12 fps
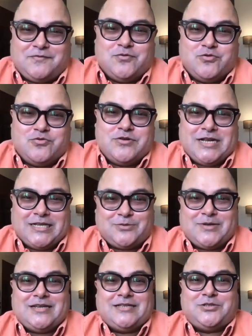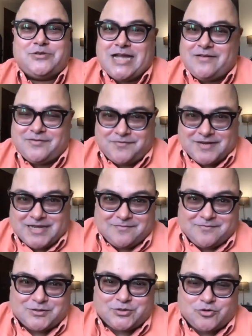food as well as you have a flair
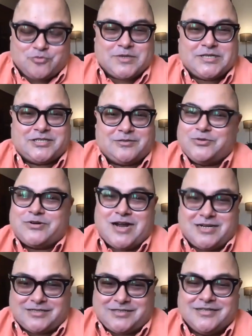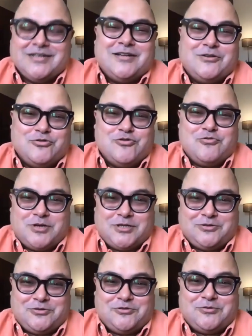for showmanship. You can't do what you
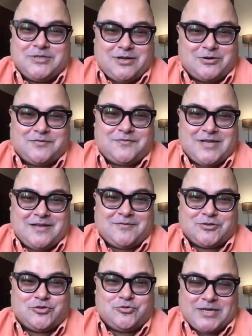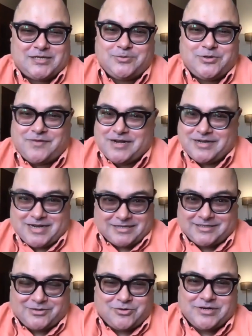do without a flair for showmanship. You're
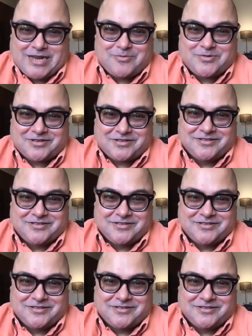fantastic on camera.